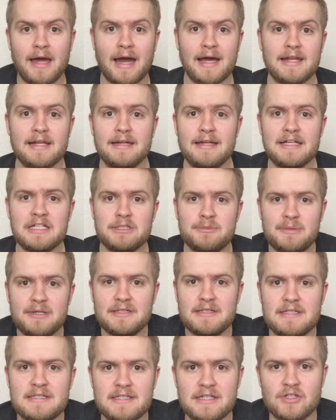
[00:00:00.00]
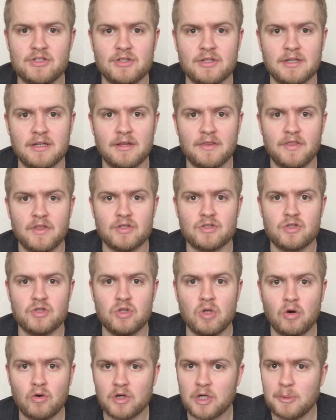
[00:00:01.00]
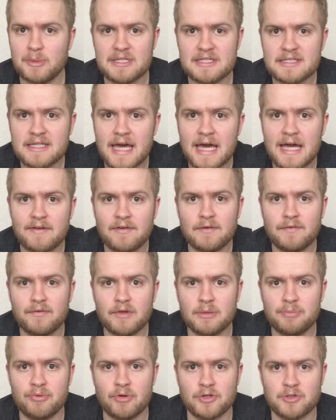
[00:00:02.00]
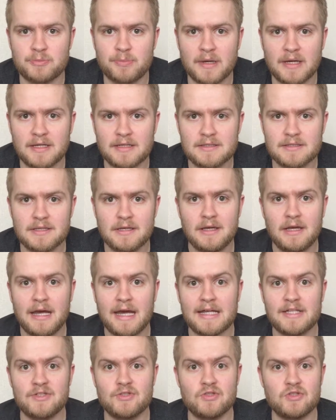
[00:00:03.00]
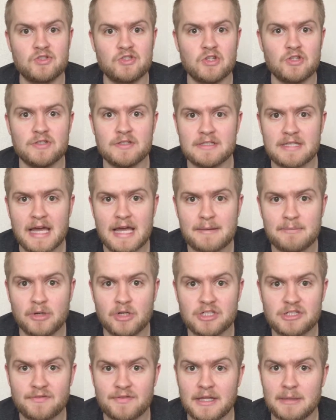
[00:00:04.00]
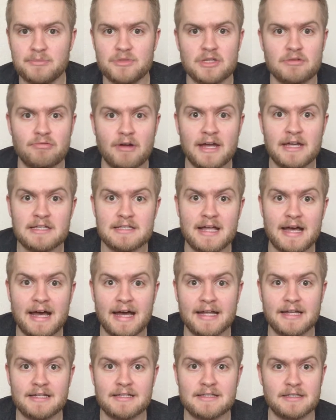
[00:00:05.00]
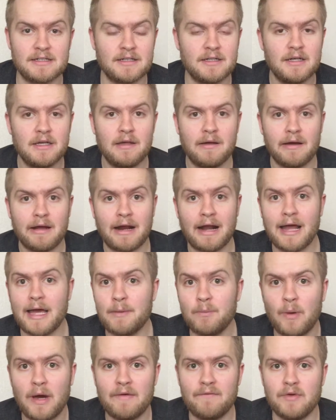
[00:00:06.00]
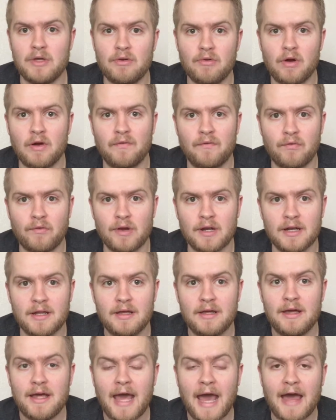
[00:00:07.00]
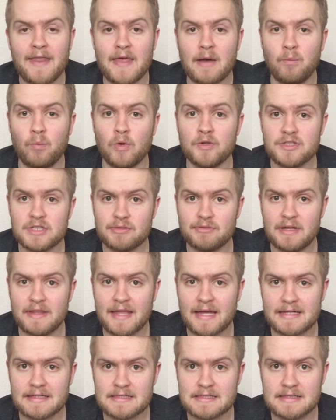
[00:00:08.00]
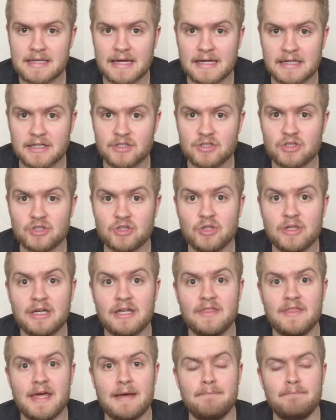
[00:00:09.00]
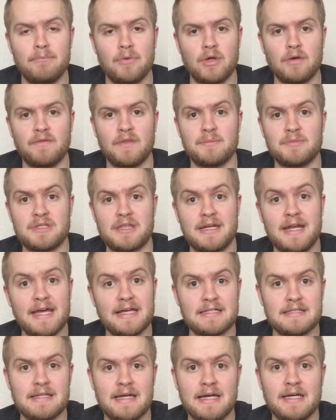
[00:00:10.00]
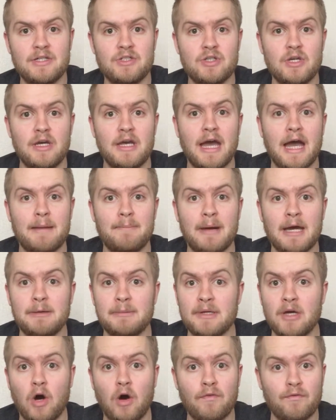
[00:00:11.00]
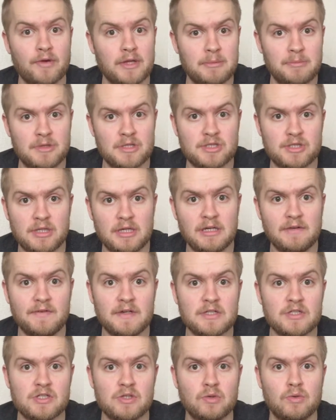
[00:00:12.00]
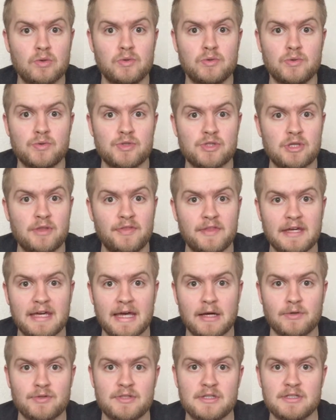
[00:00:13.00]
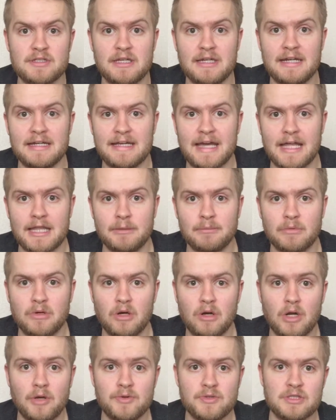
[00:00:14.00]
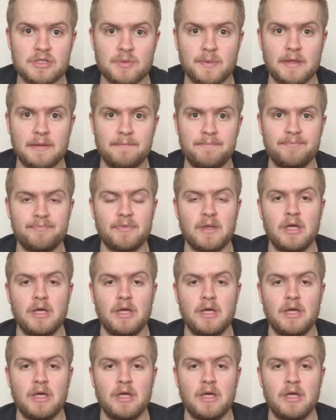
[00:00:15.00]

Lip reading: And it needs to be a decision that's not going to be scary for the prospect. It doesn't take much for them to raise their hand and claim whatever you're offering. And then once they're at that stage, you can then move them to the next stage and maybe offer them the service or something else that's going to get them closer to it.